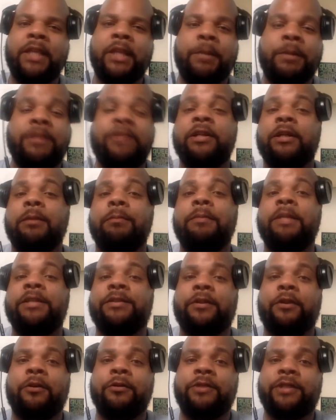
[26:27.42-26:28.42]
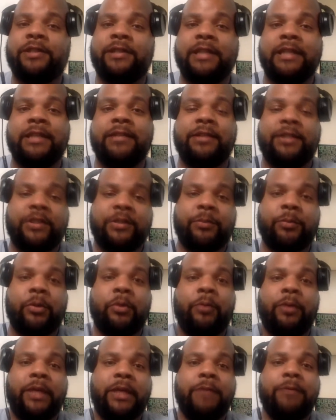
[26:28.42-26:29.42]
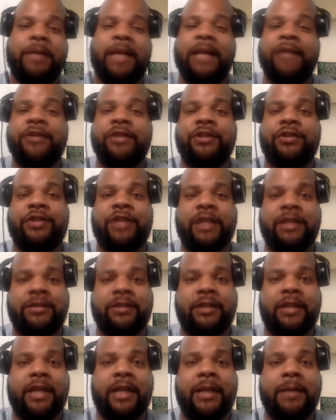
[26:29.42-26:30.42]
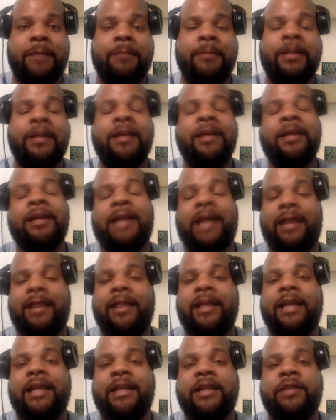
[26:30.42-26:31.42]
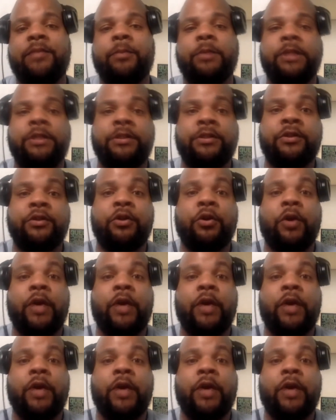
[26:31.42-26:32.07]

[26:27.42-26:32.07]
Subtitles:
you know, it took him this long just to get to this point where he would actually change the name. I think at this point, he just